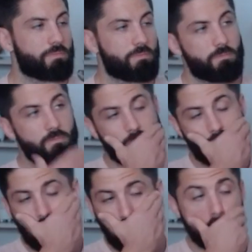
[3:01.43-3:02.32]

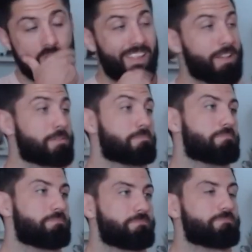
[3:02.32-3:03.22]

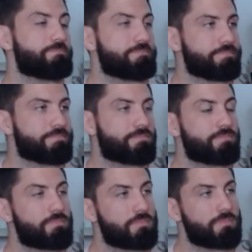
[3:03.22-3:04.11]

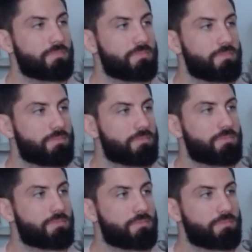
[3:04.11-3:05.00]

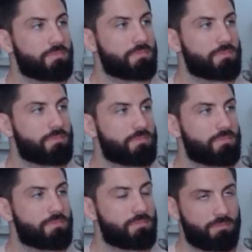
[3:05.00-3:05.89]

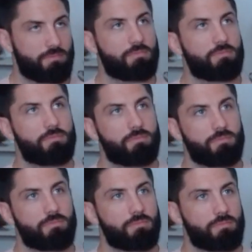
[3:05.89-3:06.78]

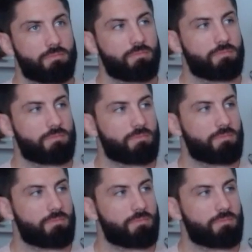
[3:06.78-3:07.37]
[no speech]